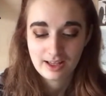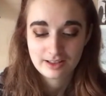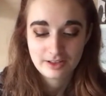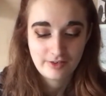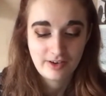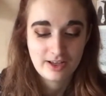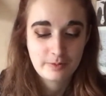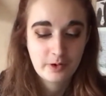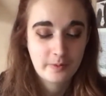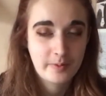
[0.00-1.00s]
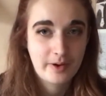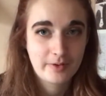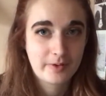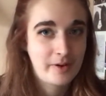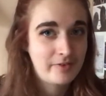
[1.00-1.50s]
So far it's probably one
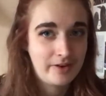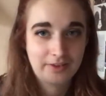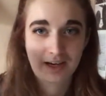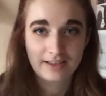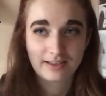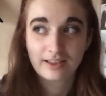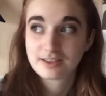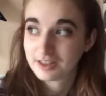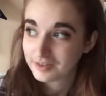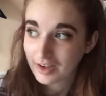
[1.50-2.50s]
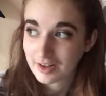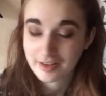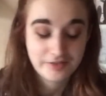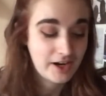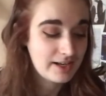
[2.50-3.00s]
of my favourite classics so far that
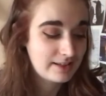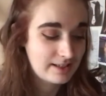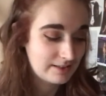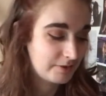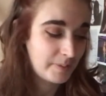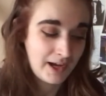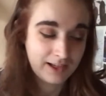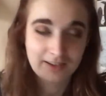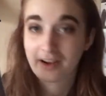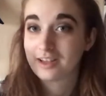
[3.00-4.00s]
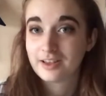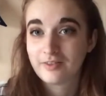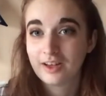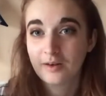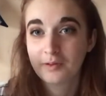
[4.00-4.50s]
I've read. This and Rebecca are
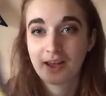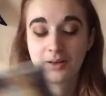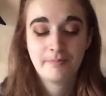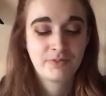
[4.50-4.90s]
definitely up there.